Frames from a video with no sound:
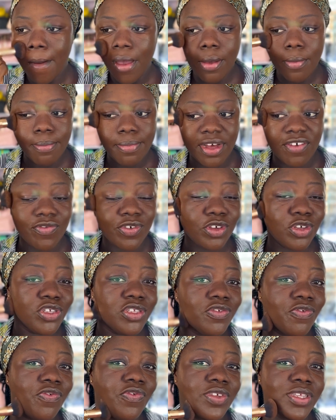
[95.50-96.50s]
but for you
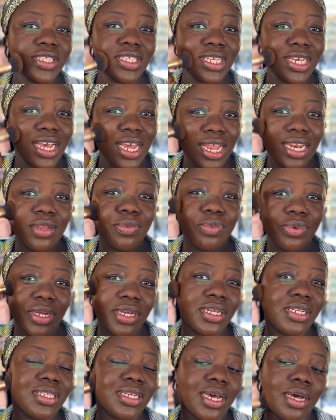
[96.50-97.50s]
to physically bring
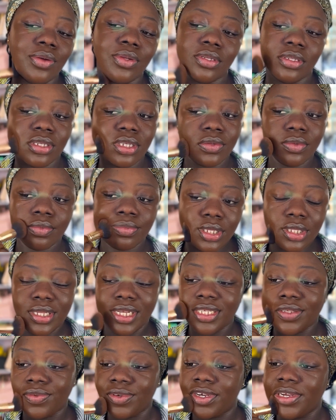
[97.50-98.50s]
it out,
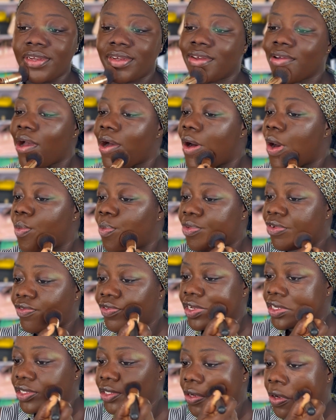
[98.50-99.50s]
that's very
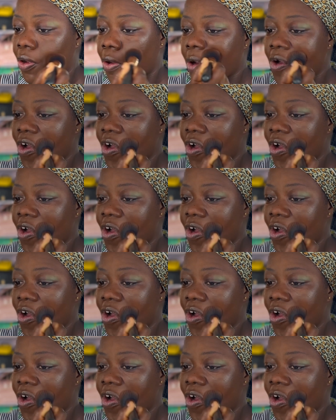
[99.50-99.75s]
unprofessional.